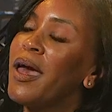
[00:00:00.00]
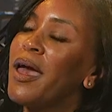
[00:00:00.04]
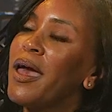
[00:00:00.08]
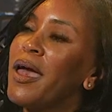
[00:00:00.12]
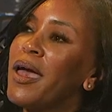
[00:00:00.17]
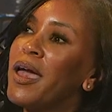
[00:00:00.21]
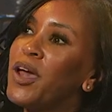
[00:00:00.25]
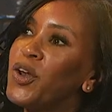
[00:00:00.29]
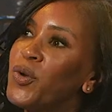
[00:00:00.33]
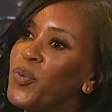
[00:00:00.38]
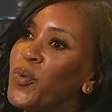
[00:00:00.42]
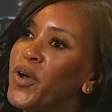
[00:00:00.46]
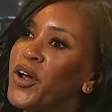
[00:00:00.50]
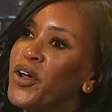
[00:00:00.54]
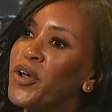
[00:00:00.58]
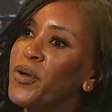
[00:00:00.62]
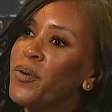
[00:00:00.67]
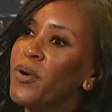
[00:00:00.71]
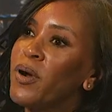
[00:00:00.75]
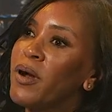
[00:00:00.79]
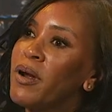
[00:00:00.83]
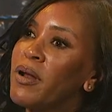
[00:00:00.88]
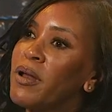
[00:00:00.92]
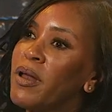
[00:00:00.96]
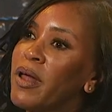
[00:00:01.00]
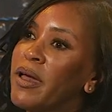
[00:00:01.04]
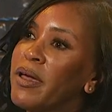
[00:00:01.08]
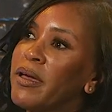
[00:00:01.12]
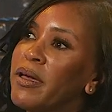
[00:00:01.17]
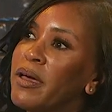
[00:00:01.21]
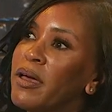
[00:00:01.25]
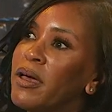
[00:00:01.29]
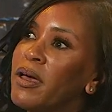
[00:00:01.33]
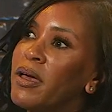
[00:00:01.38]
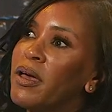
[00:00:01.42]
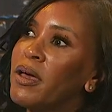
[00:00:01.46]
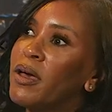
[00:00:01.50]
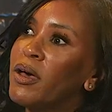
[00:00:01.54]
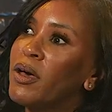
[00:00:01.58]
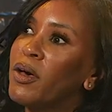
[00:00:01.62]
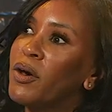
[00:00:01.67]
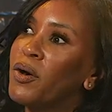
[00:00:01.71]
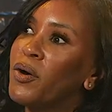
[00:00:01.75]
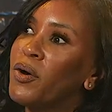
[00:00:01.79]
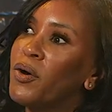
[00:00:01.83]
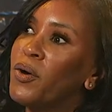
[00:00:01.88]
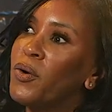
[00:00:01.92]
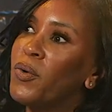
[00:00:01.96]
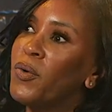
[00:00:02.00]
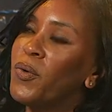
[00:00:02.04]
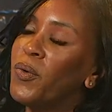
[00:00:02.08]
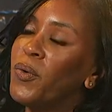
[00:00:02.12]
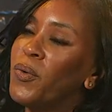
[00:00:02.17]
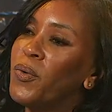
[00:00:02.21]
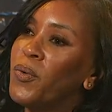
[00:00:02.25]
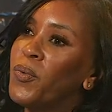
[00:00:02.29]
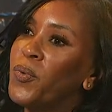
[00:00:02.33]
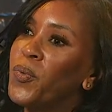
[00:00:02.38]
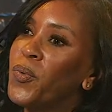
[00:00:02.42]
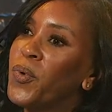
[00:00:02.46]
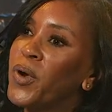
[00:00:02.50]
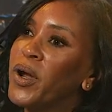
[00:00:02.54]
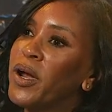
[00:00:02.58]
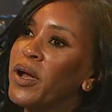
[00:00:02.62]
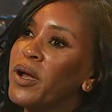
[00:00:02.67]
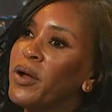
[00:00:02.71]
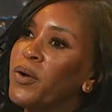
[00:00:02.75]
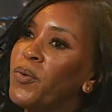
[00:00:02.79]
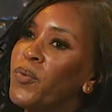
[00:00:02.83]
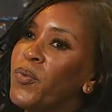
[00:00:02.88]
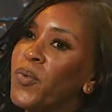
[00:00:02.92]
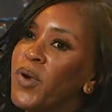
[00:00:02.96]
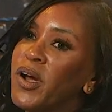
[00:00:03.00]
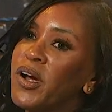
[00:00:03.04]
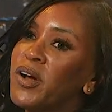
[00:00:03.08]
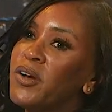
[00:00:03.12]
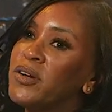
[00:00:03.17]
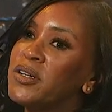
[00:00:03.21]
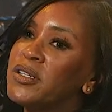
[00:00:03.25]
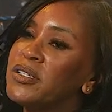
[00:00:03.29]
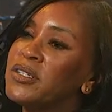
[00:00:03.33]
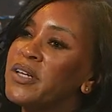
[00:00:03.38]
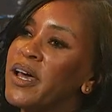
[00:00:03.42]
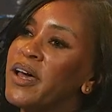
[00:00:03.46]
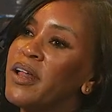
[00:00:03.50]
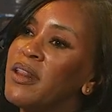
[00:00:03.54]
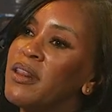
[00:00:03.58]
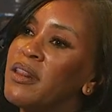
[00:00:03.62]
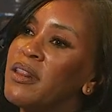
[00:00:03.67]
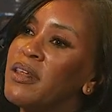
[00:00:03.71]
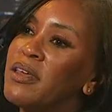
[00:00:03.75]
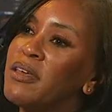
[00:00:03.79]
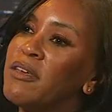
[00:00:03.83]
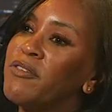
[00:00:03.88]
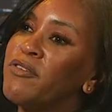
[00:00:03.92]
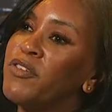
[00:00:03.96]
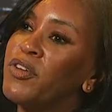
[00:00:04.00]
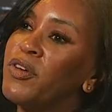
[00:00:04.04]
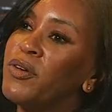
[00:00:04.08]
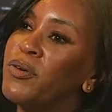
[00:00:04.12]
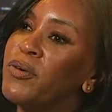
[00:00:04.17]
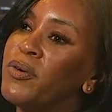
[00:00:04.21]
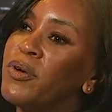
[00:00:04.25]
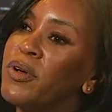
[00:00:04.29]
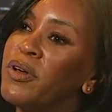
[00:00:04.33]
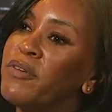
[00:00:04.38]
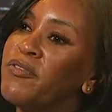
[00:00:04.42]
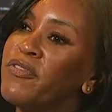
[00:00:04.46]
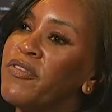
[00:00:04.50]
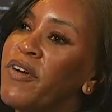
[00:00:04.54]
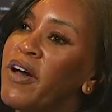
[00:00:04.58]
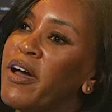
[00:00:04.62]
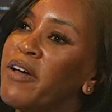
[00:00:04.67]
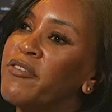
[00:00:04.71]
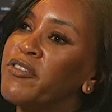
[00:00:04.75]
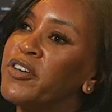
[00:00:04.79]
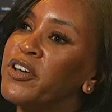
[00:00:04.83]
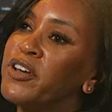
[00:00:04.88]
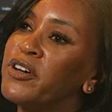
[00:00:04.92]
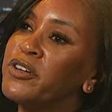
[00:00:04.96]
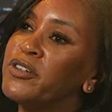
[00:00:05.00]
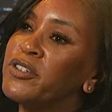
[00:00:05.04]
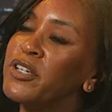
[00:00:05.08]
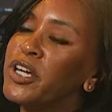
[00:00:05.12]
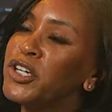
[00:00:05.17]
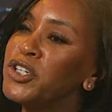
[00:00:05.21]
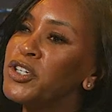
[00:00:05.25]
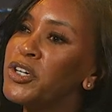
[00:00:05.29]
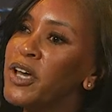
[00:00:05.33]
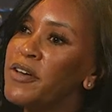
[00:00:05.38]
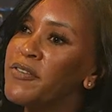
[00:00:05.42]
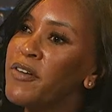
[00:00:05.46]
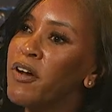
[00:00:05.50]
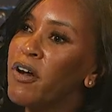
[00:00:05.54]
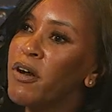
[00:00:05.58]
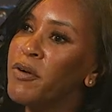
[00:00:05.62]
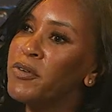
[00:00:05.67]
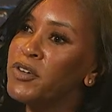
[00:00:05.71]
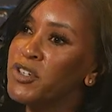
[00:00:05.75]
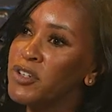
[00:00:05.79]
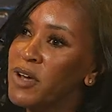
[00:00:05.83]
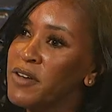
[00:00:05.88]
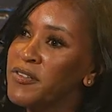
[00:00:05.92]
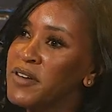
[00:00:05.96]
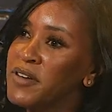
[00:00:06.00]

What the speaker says: and where you are? Like, where does that leave you in 5 years? Like, do you have